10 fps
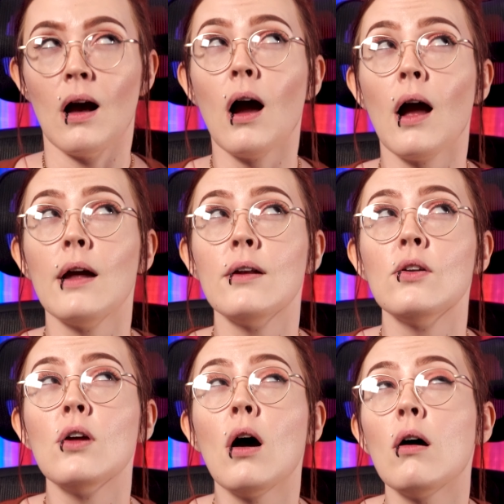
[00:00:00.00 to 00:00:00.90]
I
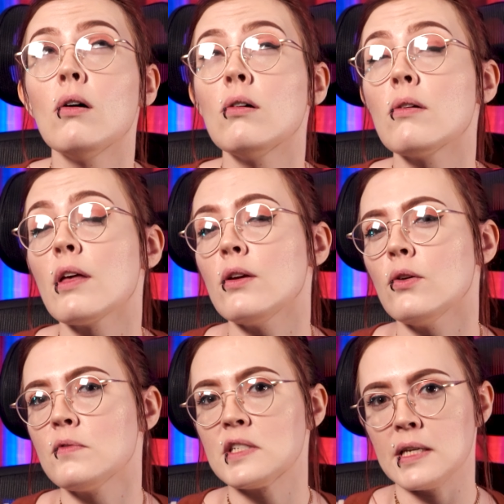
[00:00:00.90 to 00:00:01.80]
know that
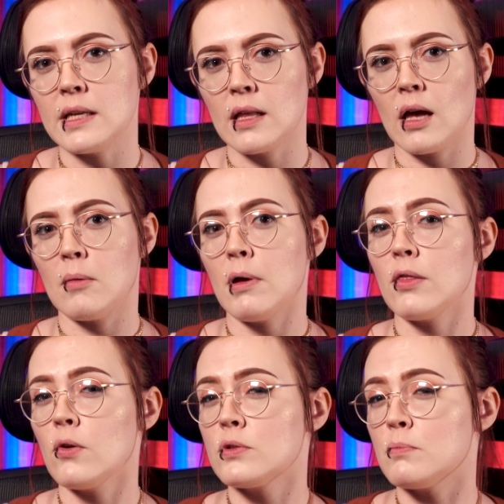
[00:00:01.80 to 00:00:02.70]
you've seen them,
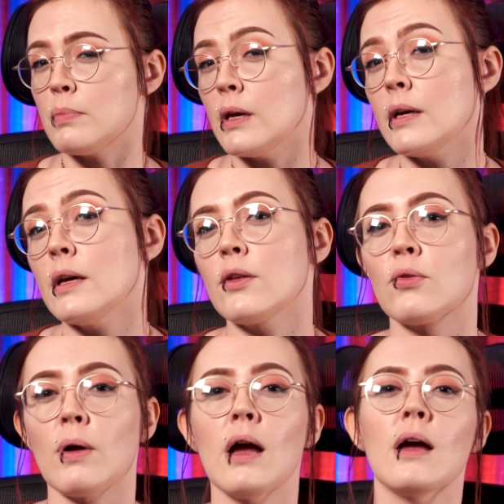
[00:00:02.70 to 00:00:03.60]
those big
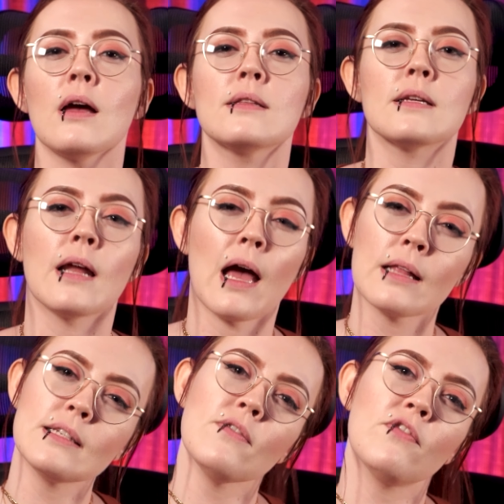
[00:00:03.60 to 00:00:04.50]
threads and
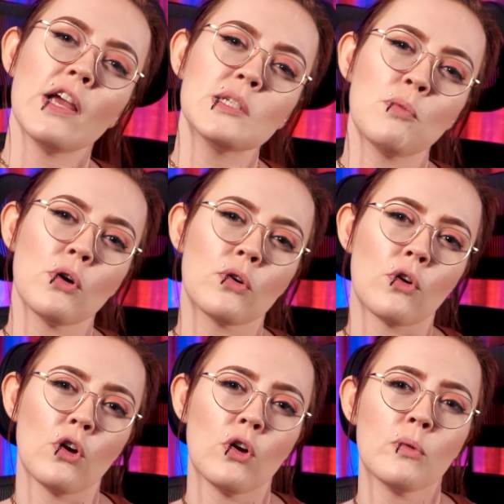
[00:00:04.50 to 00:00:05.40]
Etsy Facebook
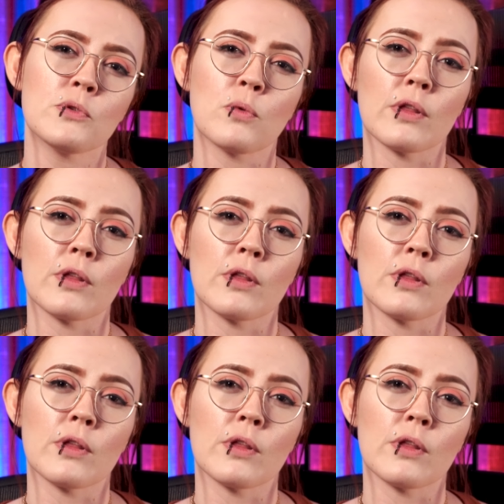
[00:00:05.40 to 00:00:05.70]
groups